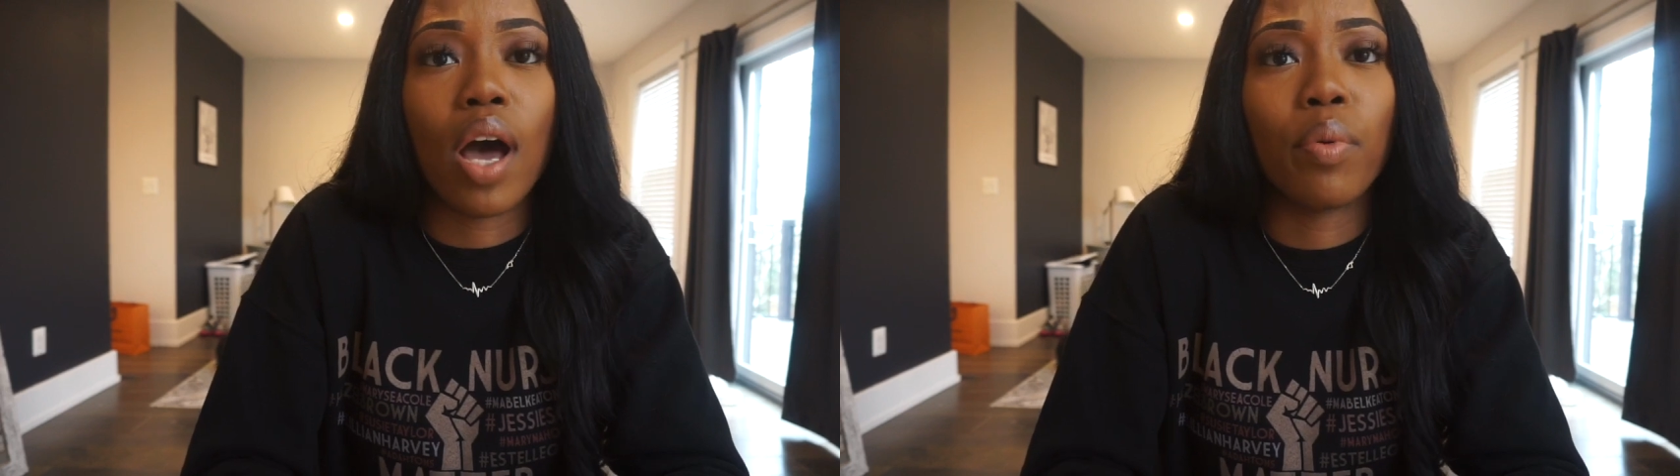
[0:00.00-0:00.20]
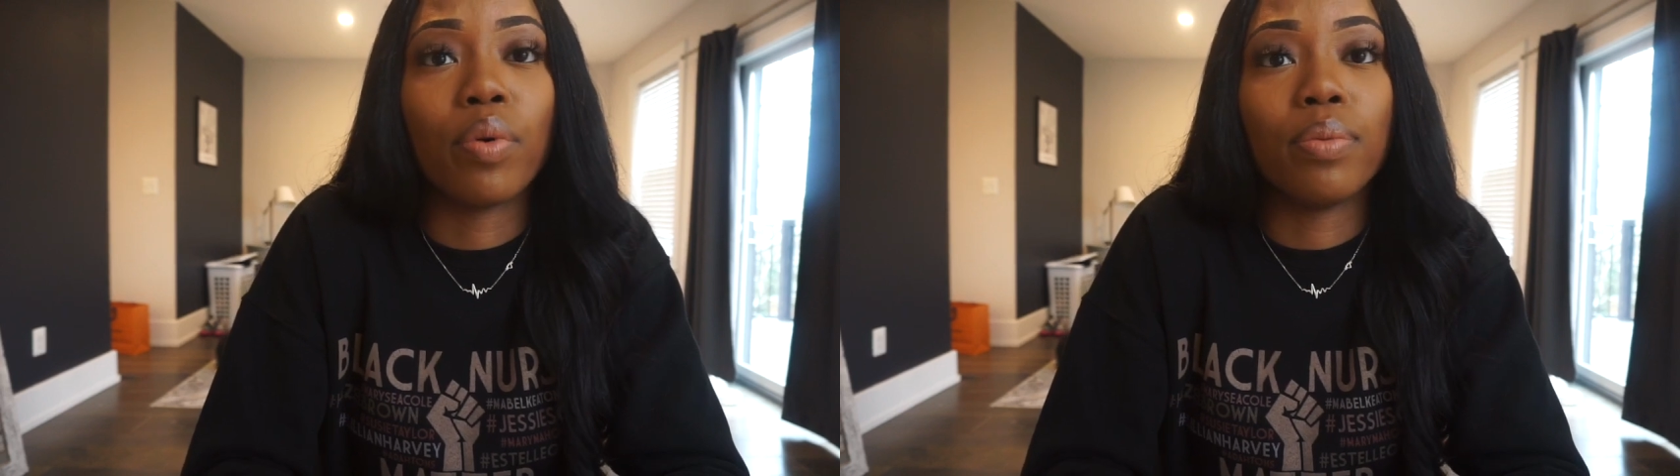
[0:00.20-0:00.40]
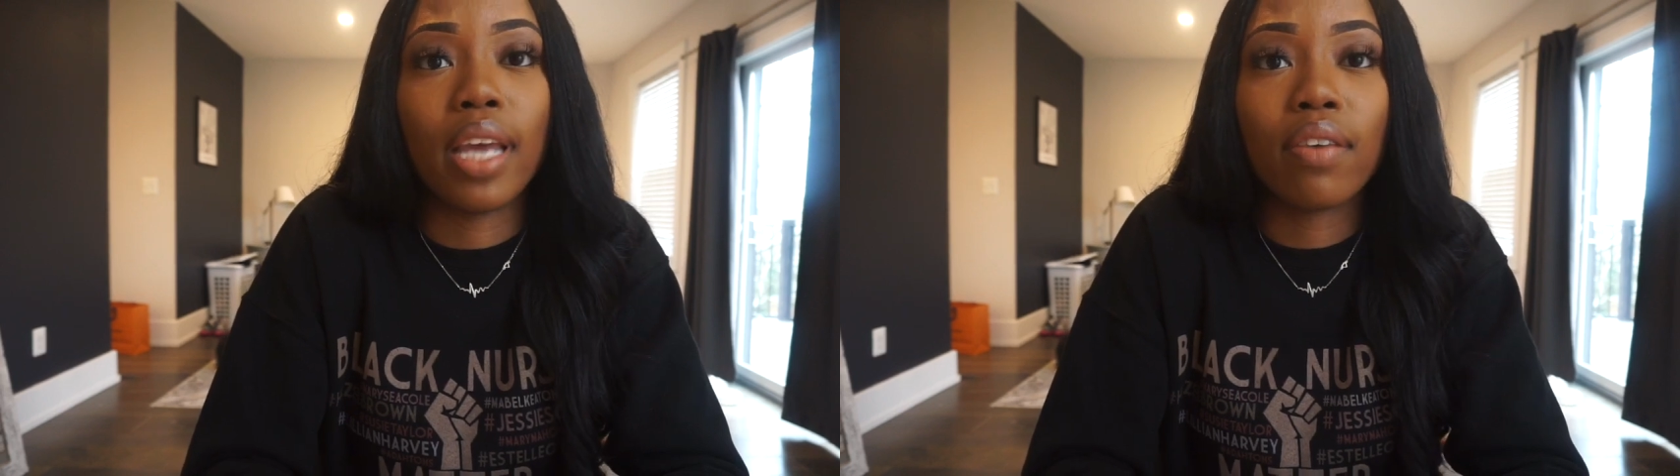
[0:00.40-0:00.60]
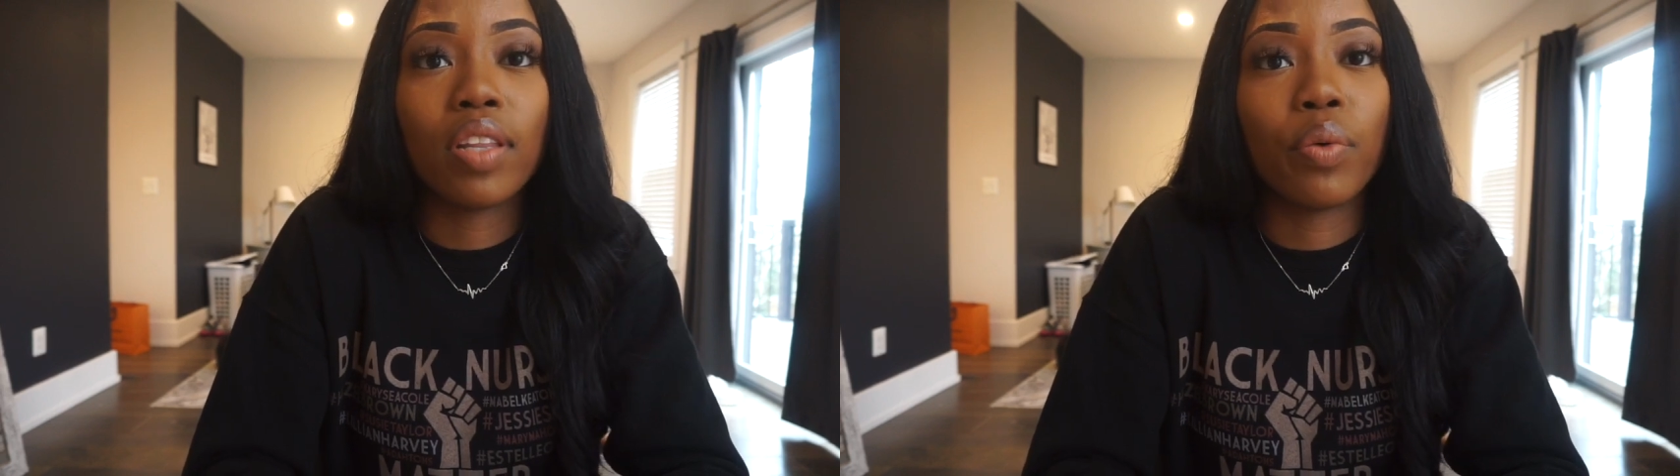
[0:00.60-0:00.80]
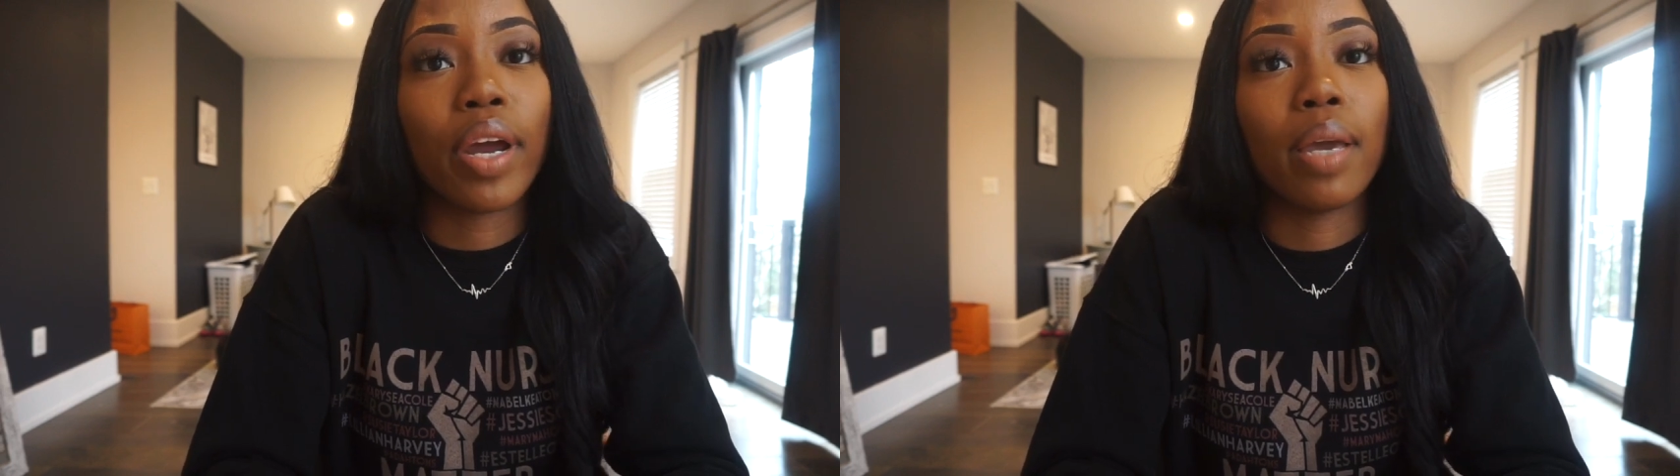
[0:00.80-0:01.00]
I would
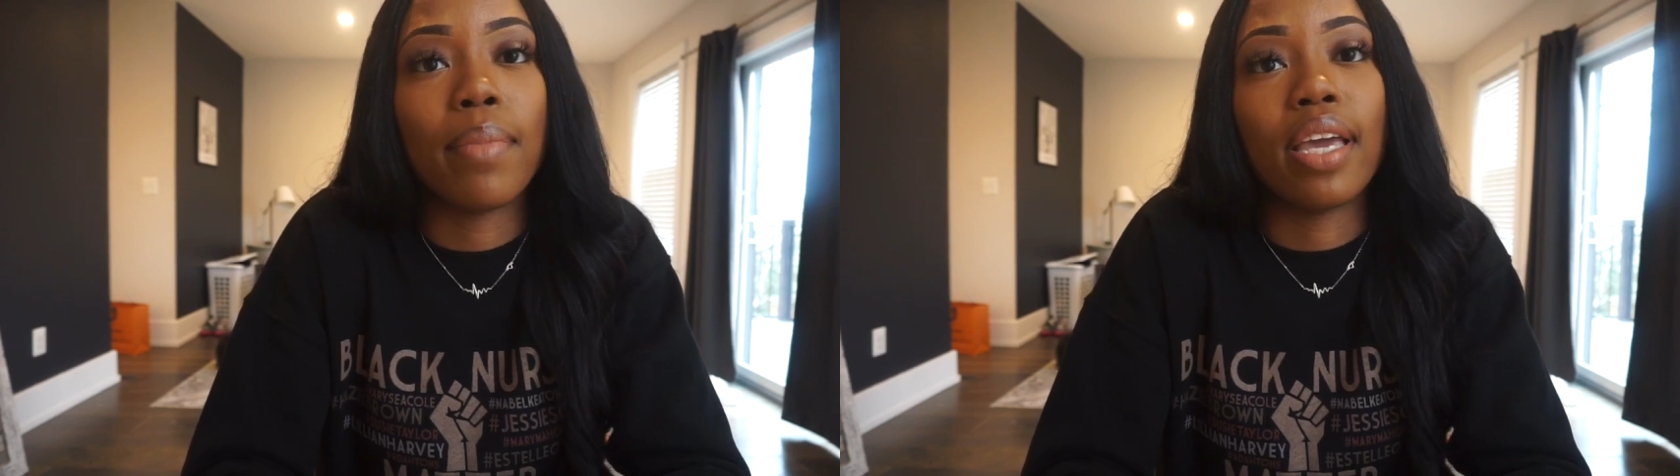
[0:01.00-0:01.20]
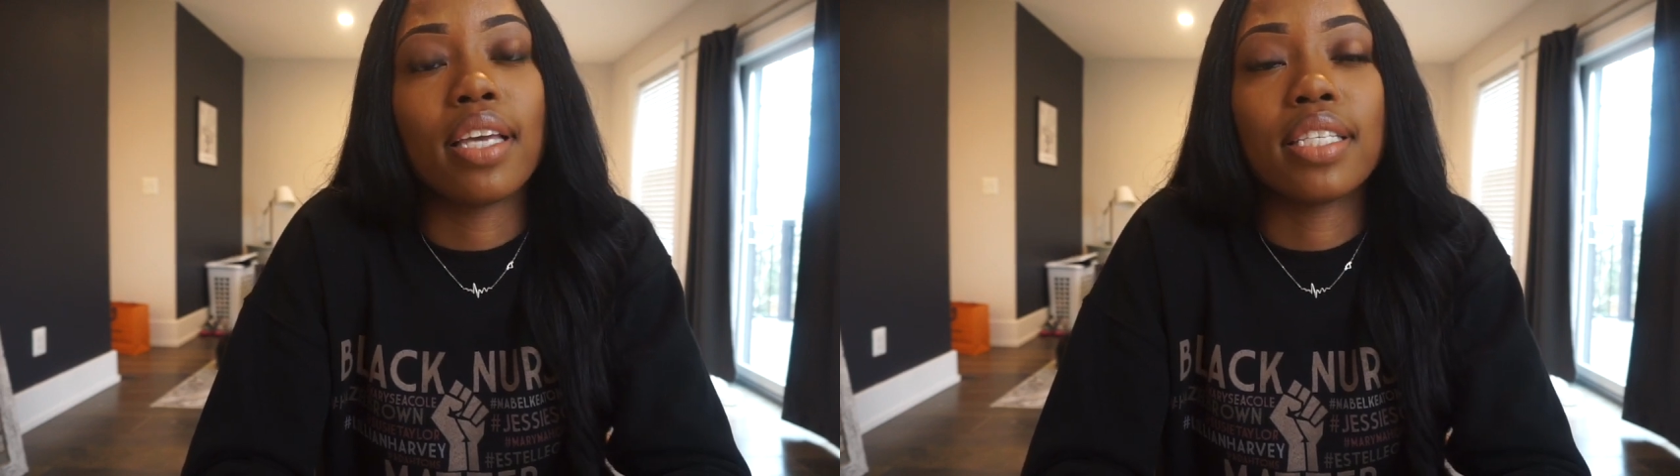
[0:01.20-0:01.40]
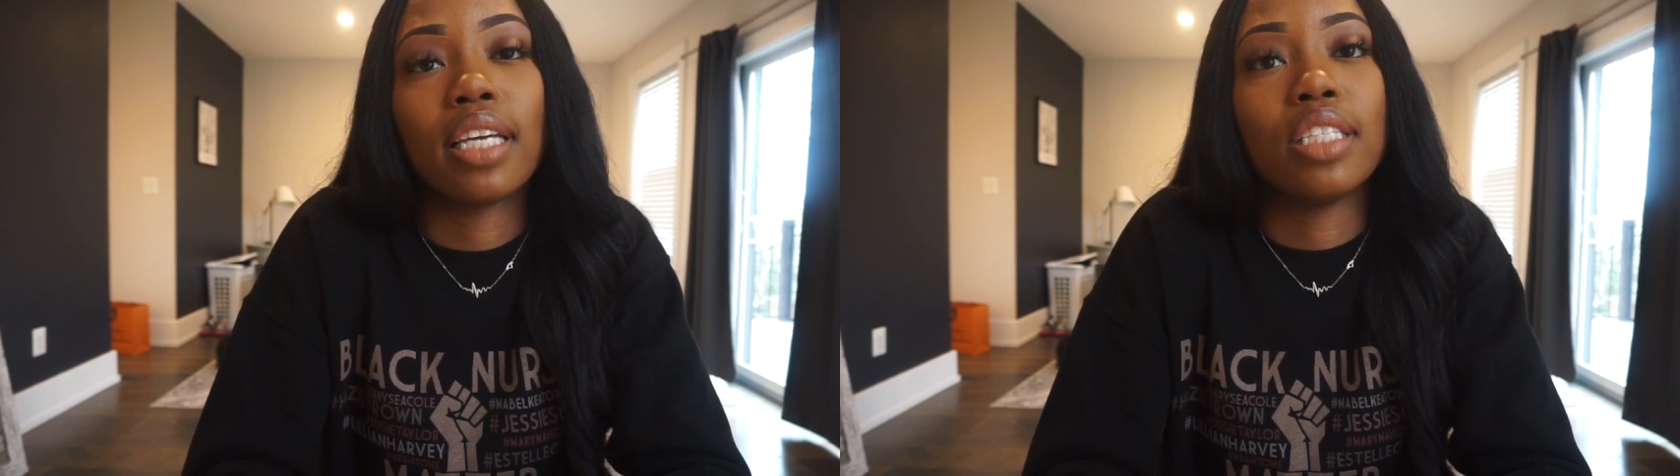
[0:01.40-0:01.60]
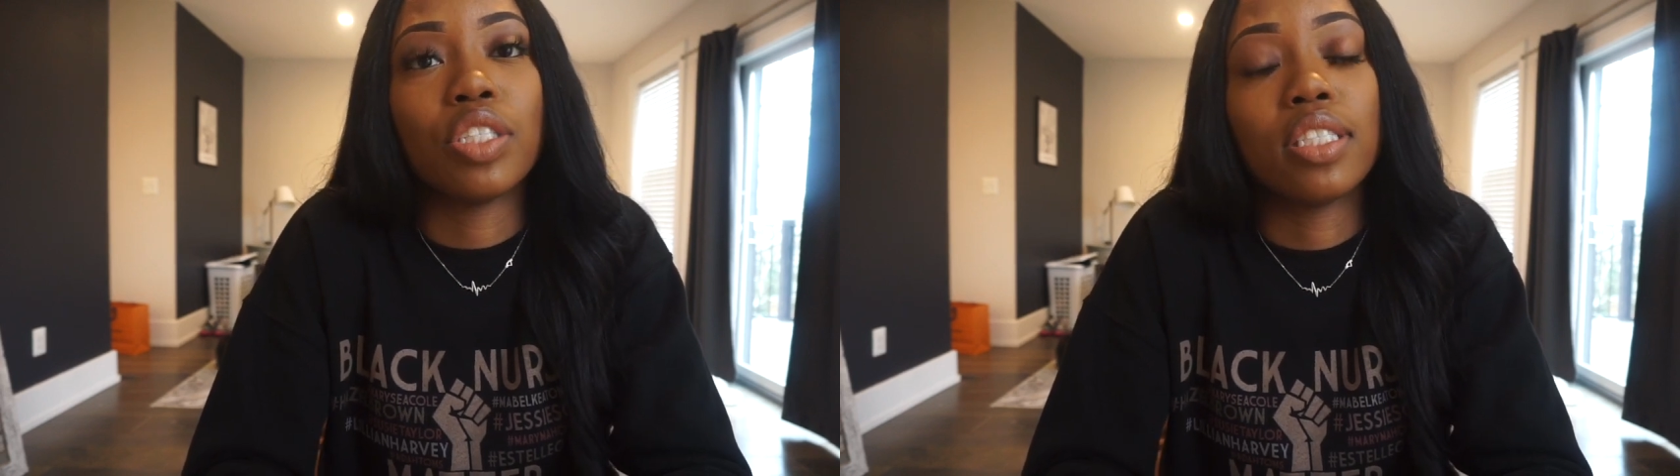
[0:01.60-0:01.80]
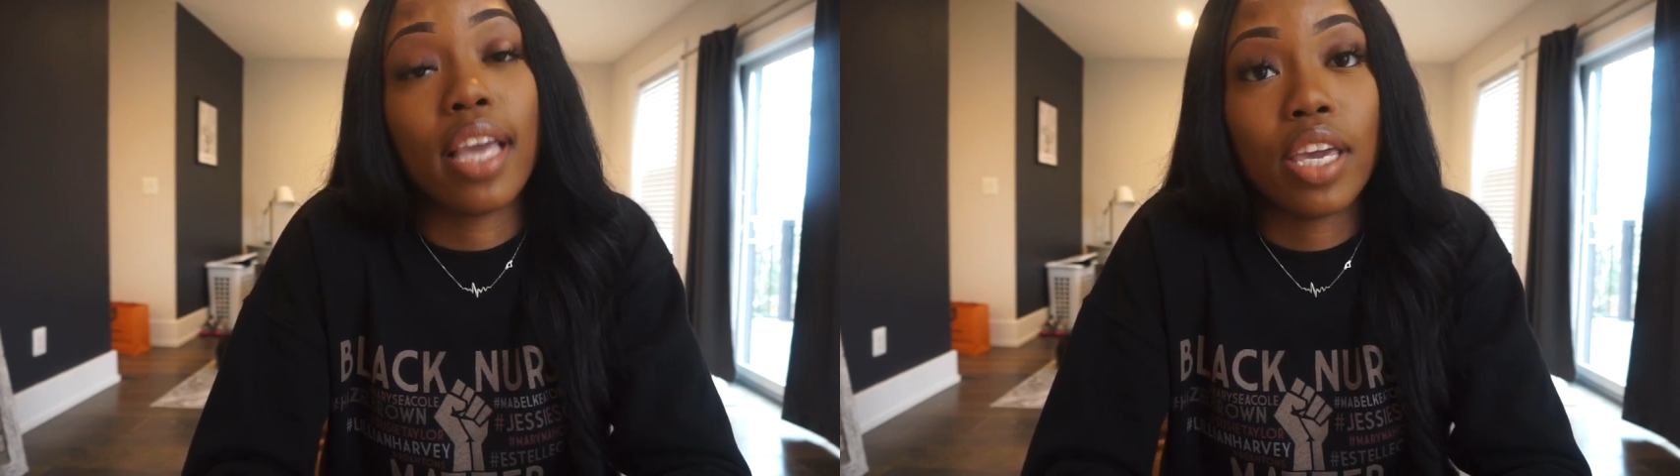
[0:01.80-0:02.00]
definitely recommend Kentucky
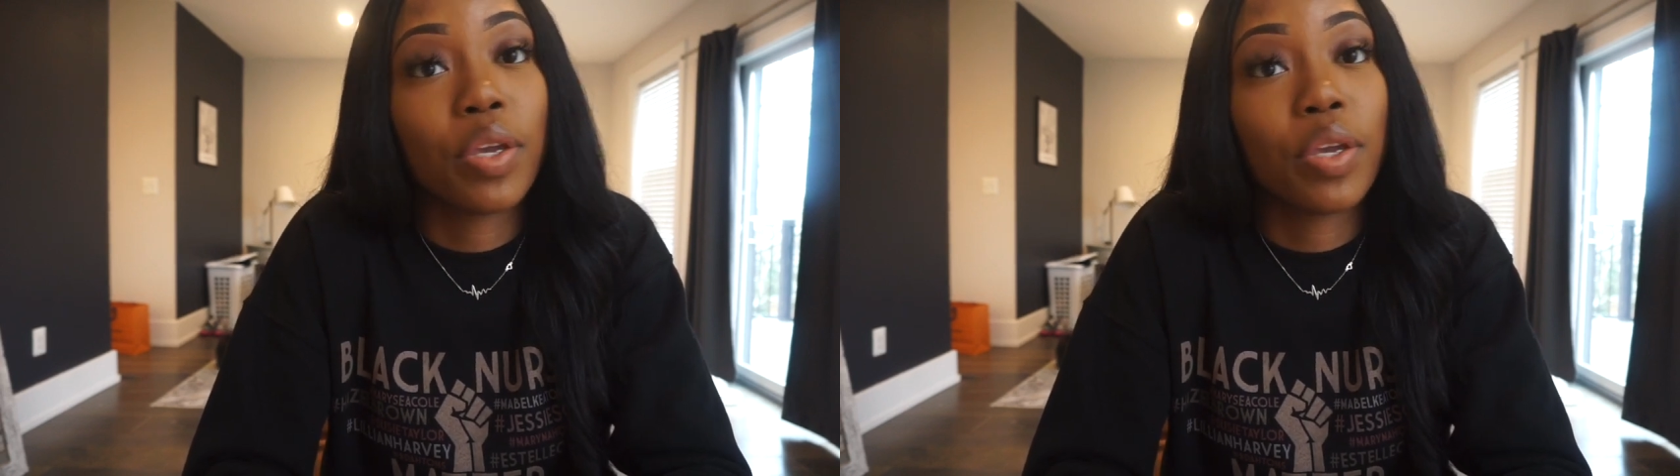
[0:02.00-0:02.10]
State